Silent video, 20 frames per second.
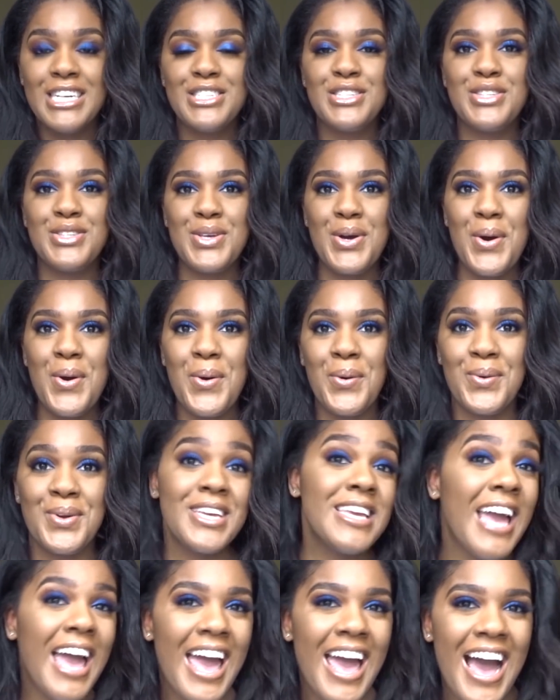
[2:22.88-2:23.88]
So
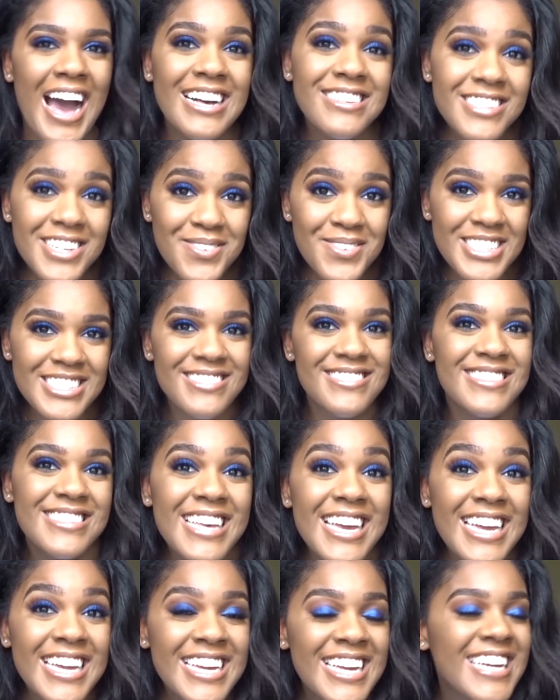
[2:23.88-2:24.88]
yeah, as I was
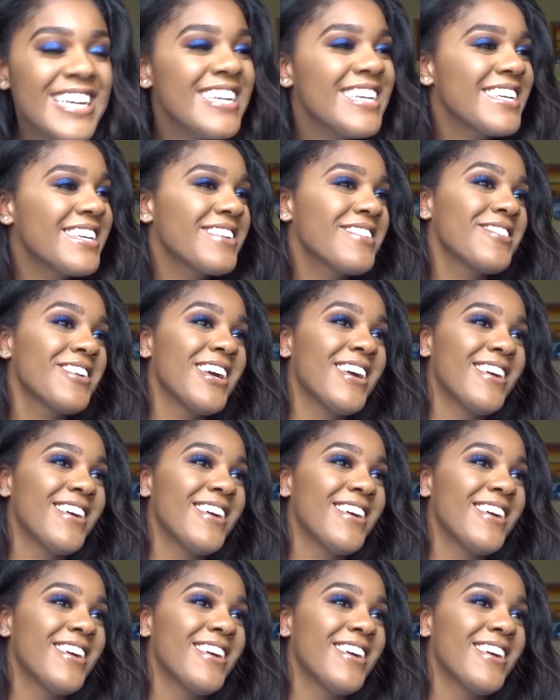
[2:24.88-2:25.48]
saying,